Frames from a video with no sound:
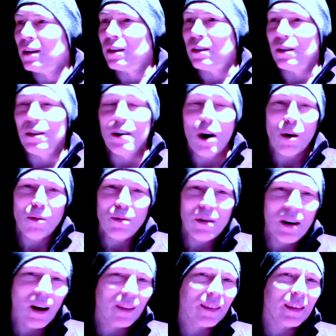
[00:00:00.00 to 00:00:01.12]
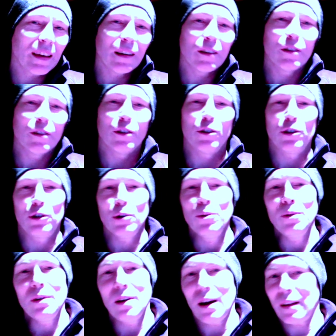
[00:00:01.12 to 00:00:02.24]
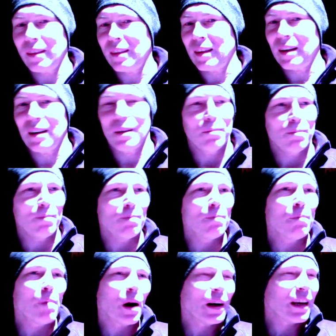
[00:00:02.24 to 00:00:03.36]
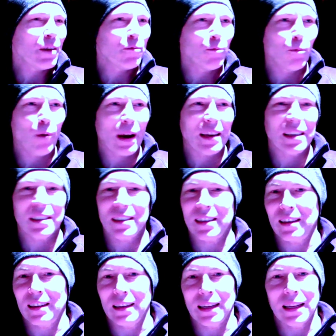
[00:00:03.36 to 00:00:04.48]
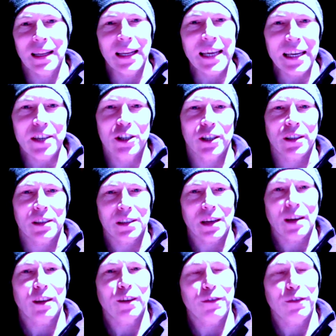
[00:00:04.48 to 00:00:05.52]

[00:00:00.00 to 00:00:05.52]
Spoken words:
know nothing, do nothing, money wasting leeches on the